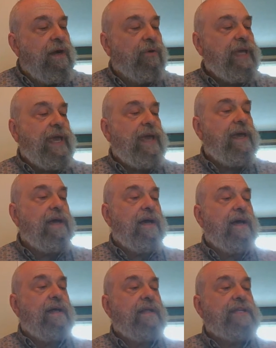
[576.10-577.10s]
Okay,
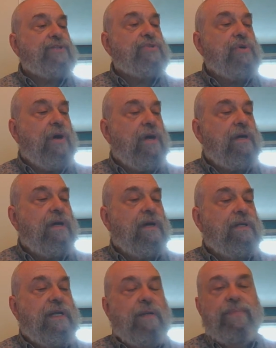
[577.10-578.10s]
let's talk
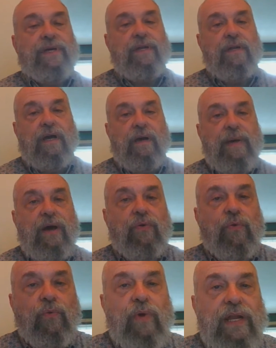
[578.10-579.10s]
a little bit about
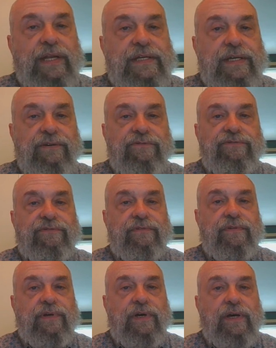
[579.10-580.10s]
relative
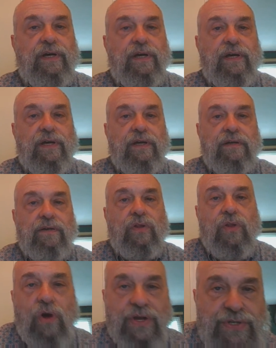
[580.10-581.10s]

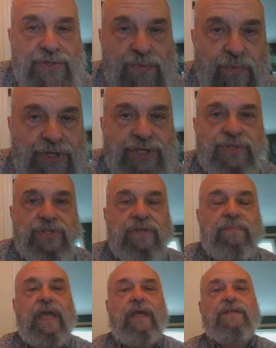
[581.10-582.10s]
clauses, which is the
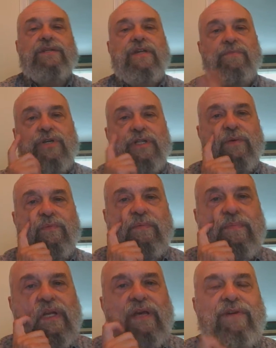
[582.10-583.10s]
main subject that
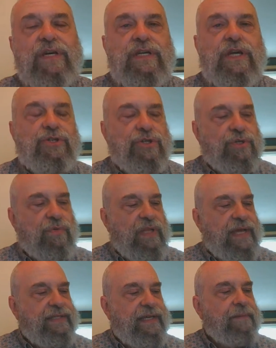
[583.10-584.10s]
we've been giving attention to
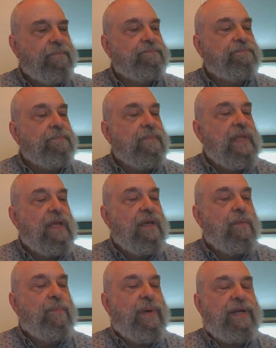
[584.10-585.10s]
lately.
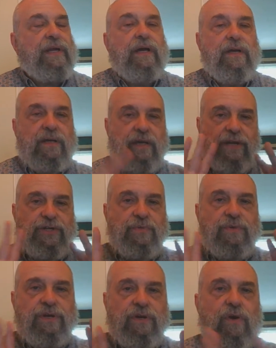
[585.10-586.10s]
But I just
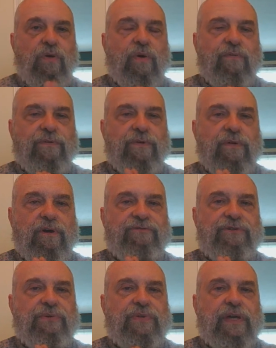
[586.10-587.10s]
want to go over a
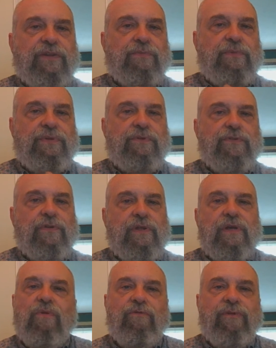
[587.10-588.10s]
few things with you so that
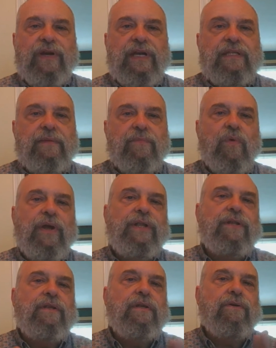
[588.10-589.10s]
you won't forget them
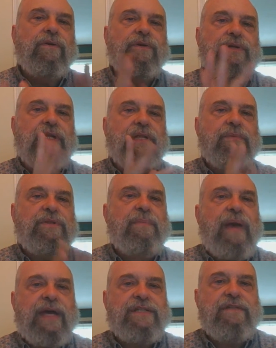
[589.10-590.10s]
when you're dealing with
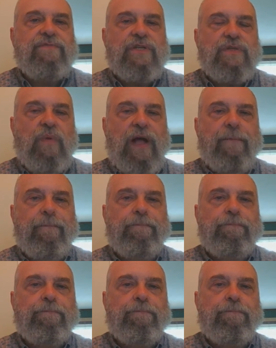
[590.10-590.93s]
passives as well.